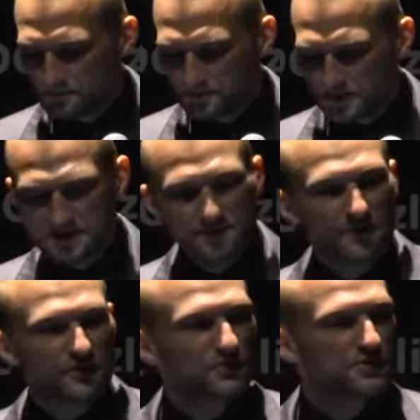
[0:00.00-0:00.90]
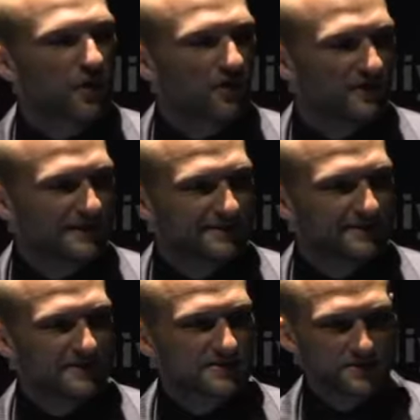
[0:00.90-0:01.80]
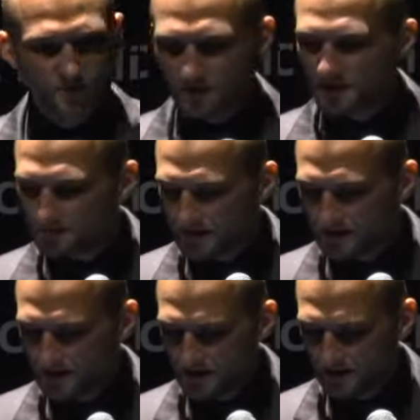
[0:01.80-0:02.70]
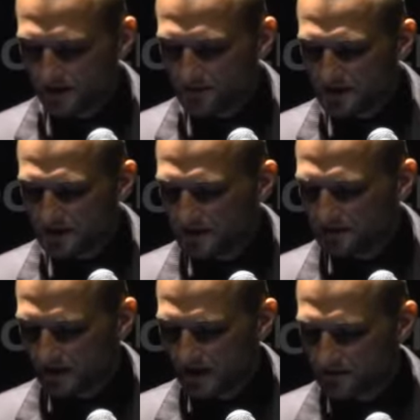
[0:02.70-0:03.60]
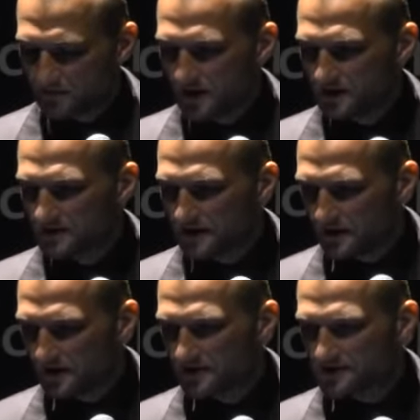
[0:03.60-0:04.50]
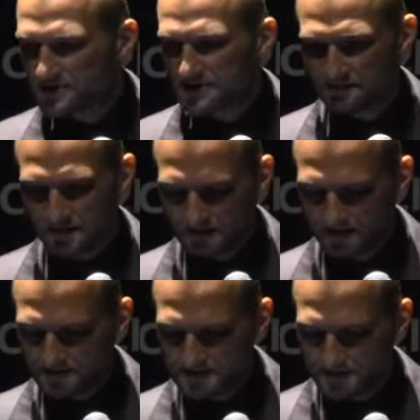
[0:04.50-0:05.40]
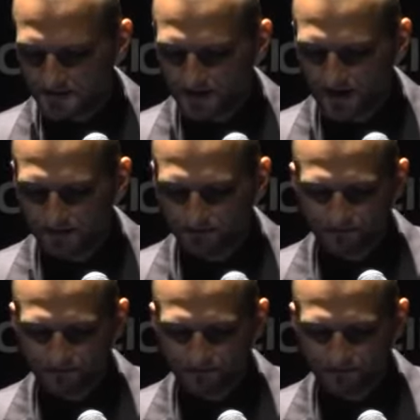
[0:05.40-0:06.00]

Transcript: They're simply too small of entities to really be eliminated and intercepted every single time.